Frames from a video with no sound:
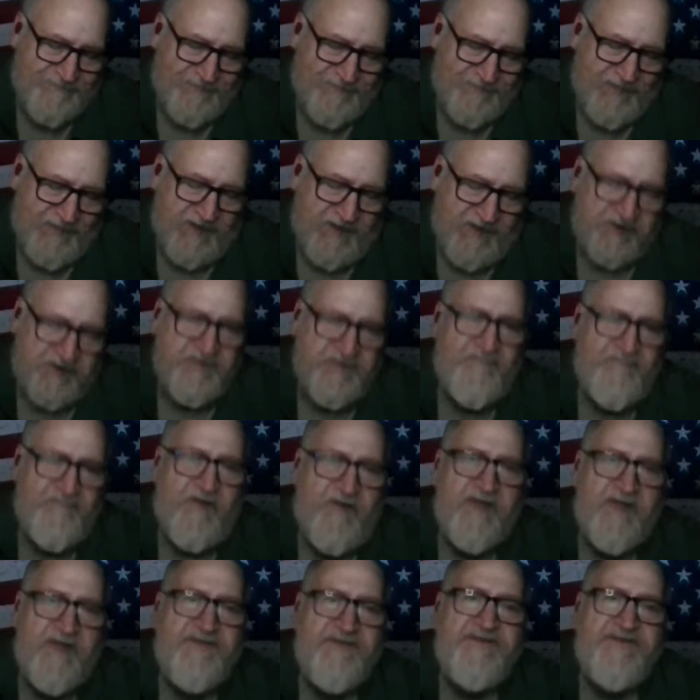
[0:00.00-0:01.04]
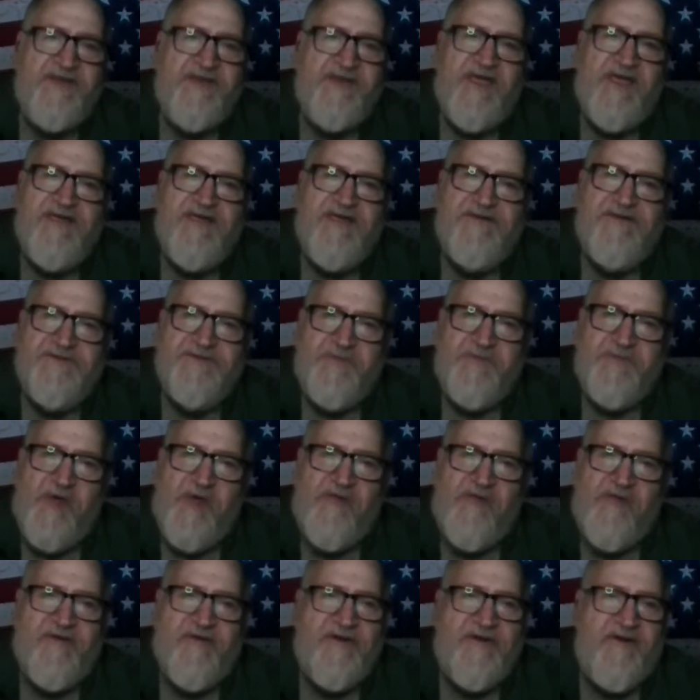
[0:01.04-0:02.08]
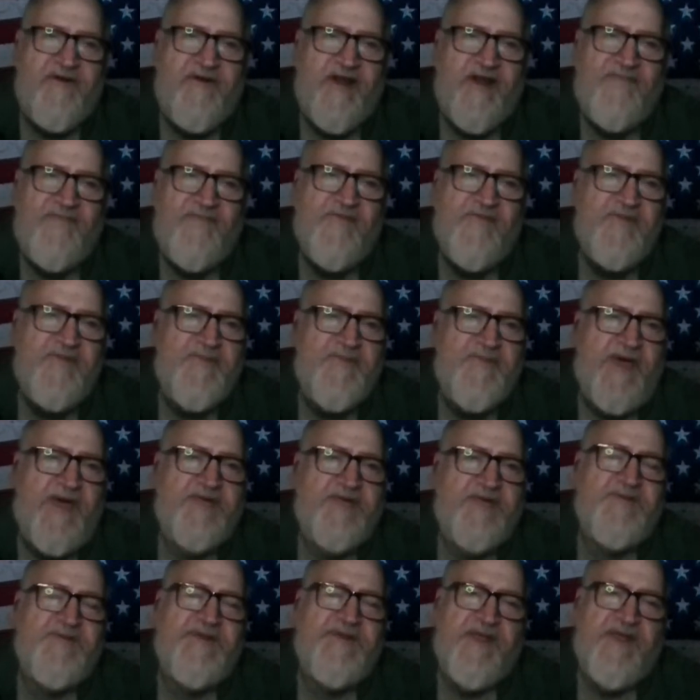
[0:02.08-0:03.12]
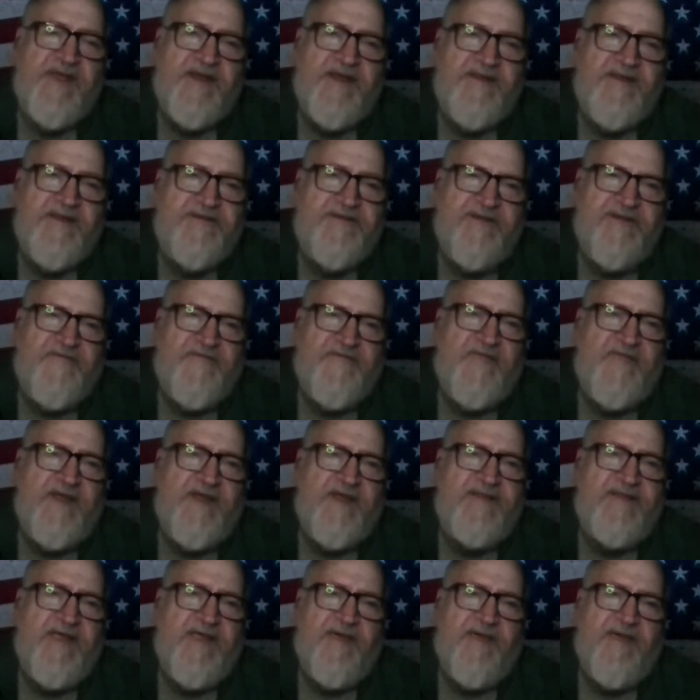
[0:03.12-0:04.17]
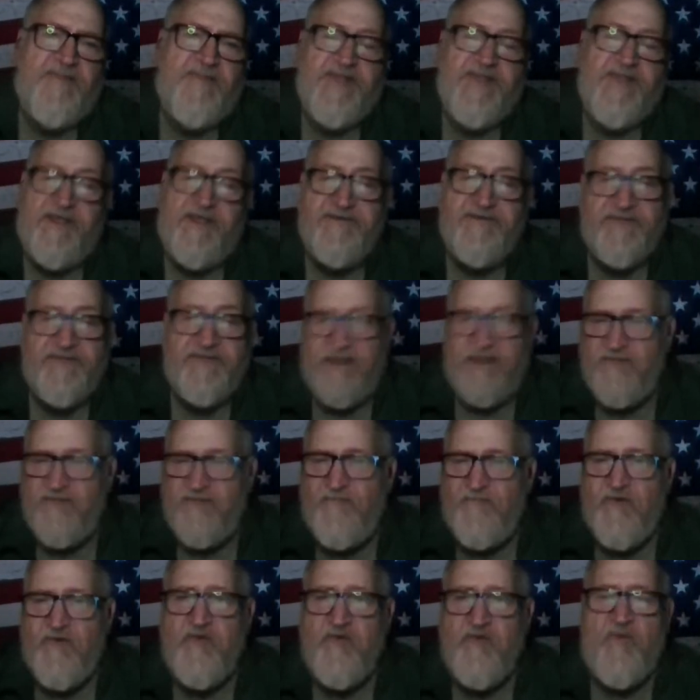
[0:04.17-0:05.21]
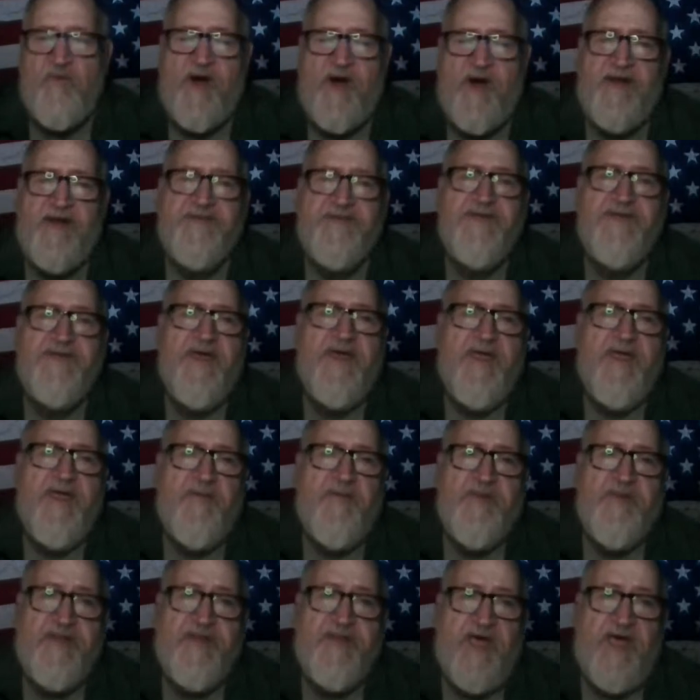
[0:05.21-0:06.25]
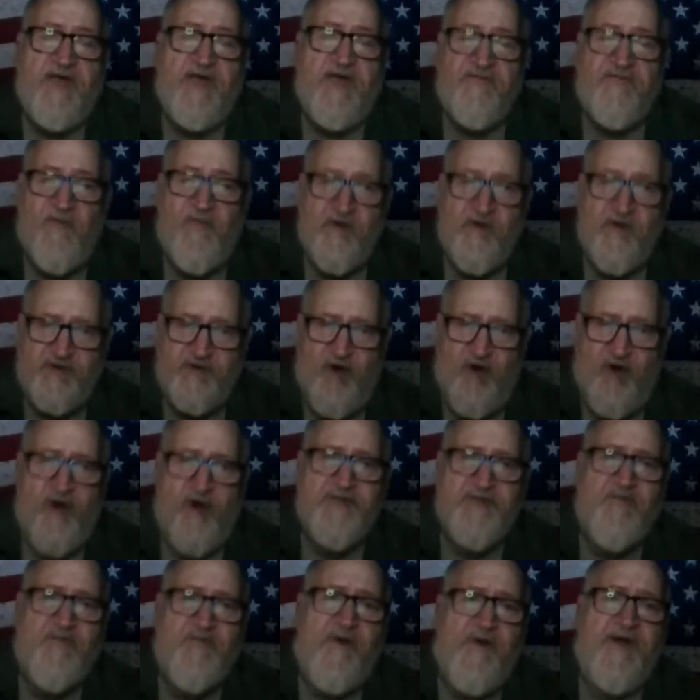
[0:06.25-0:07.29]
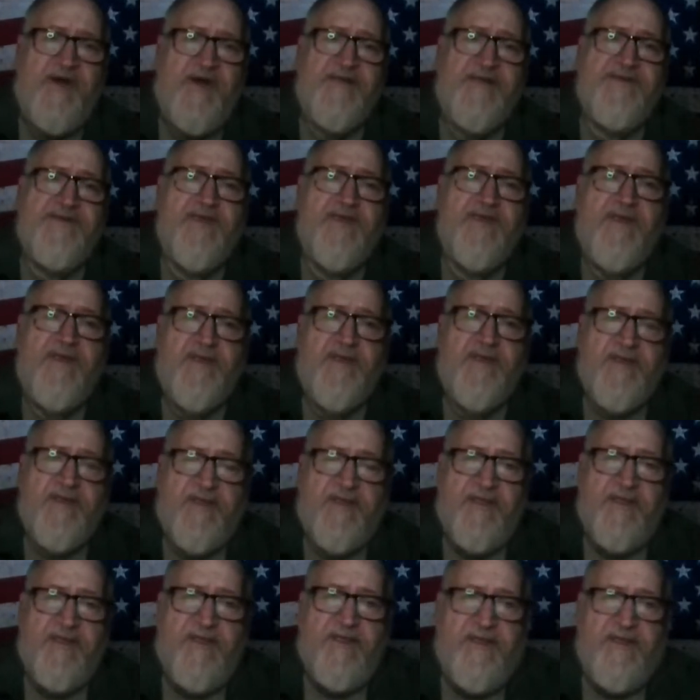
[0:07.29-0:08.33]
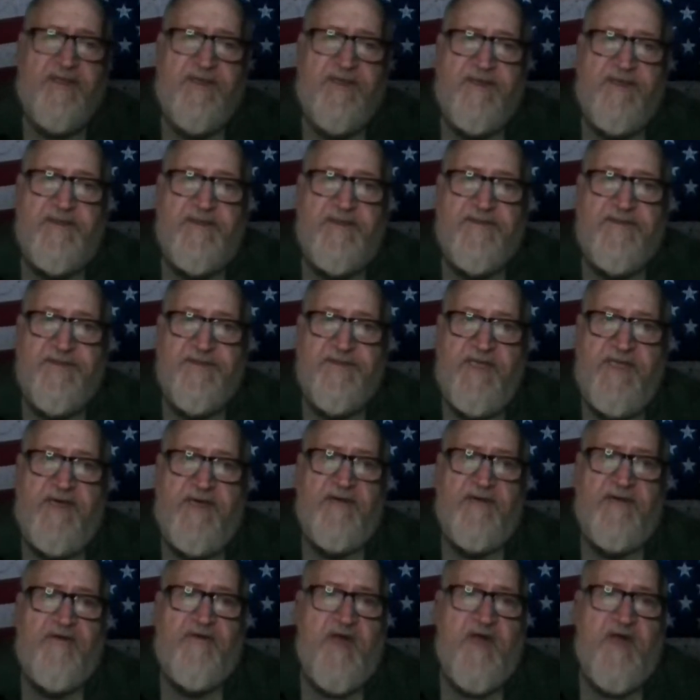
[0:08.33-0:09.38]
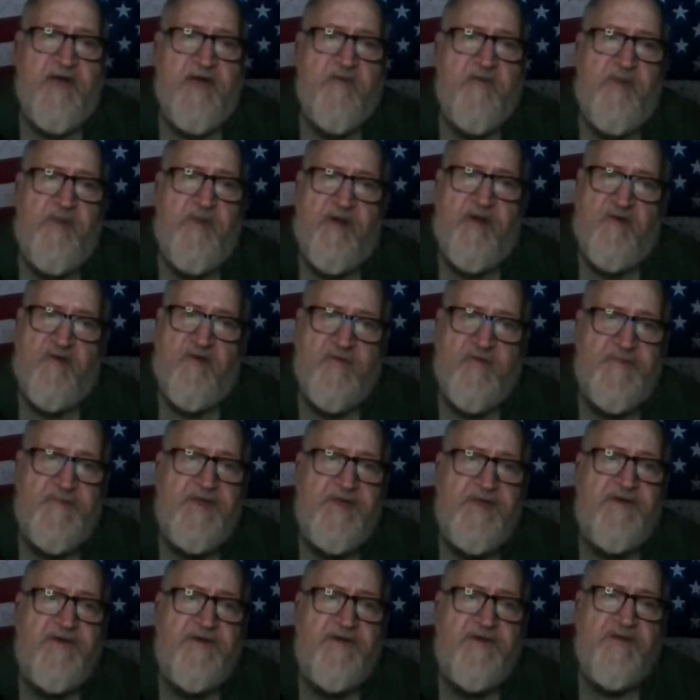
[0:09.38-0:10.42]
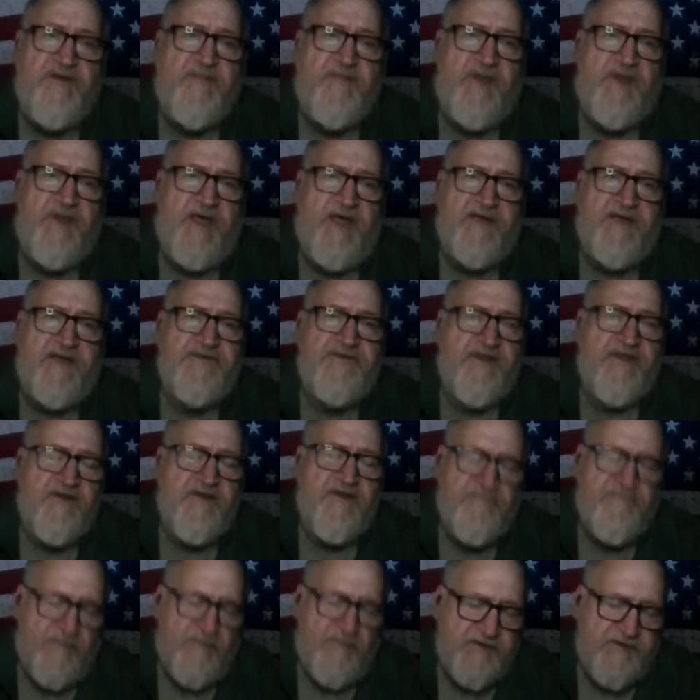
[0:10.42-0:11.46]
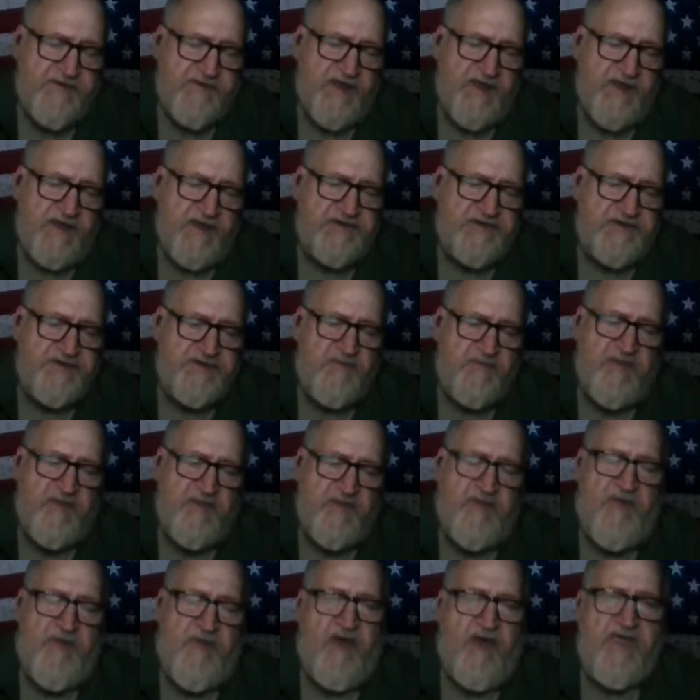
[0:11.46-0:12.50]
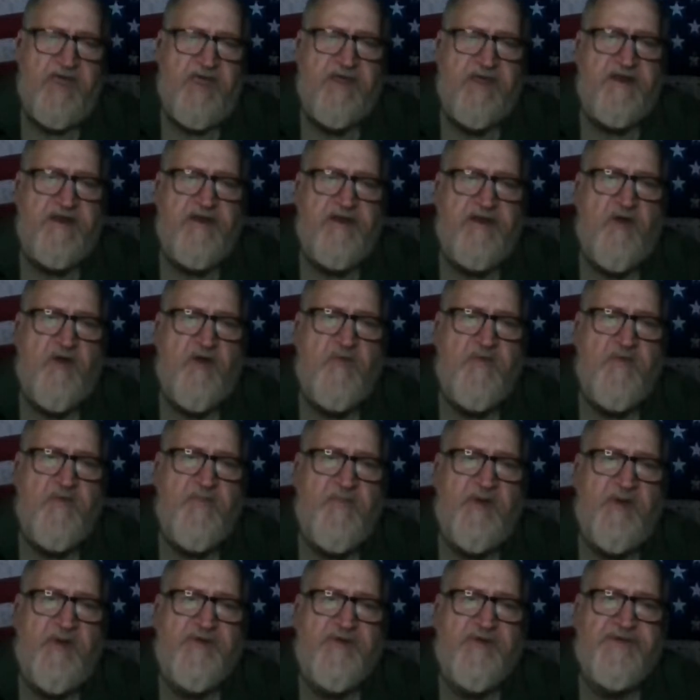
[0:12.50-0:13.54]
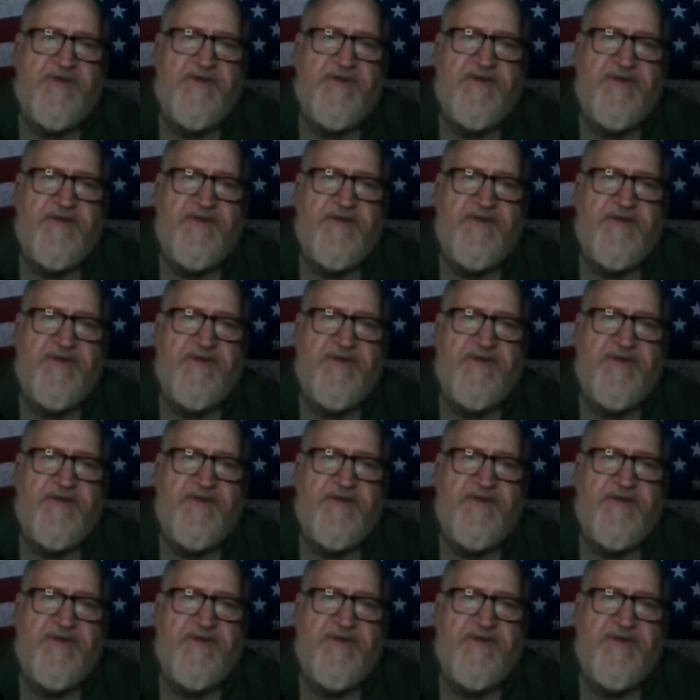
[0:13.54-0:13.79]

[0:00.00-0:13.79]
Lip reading: country fried steak smothered in gravy with mashed potatoes, stuff like that. But that's food wise. But yeah, as far as cost wise, uh, yeah, Cracker Barrel would be good. But like I said, your first date should be about getting to know the person,